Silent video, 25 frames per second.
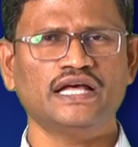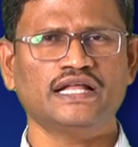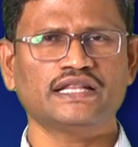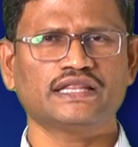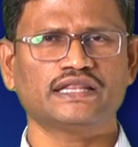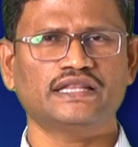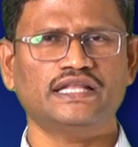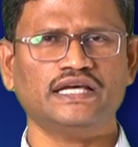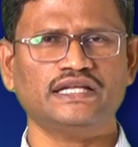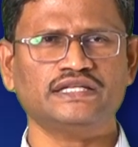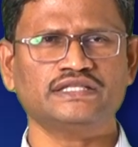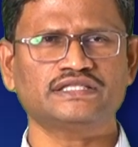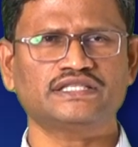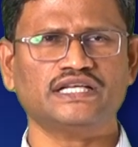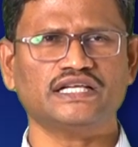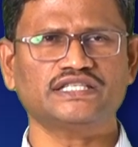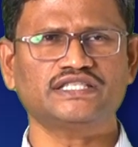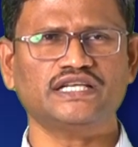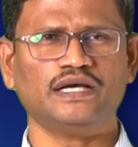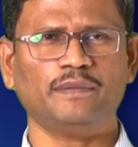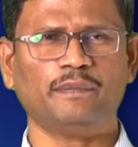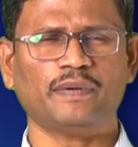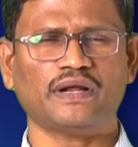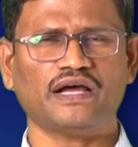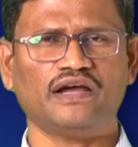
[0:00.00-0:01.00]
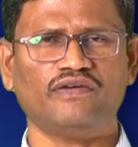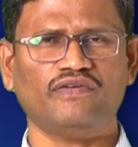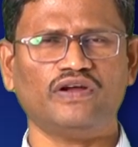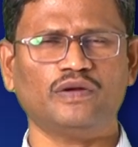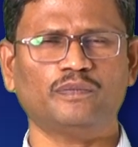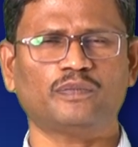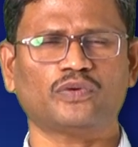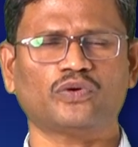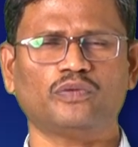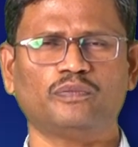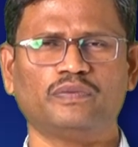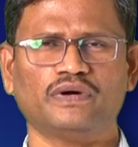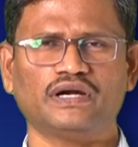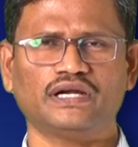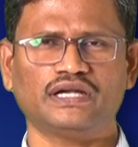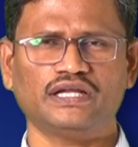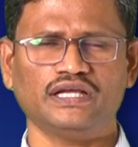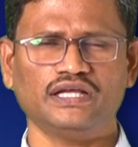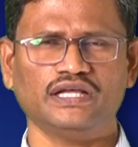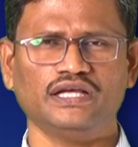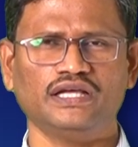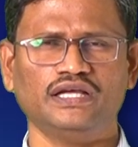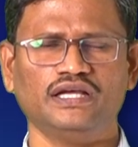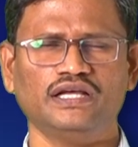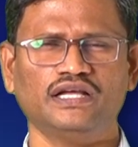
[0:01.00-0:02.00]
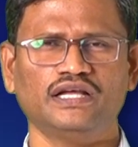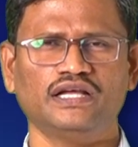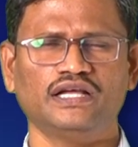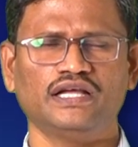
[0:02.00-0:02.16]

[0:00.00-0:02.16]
then such a private property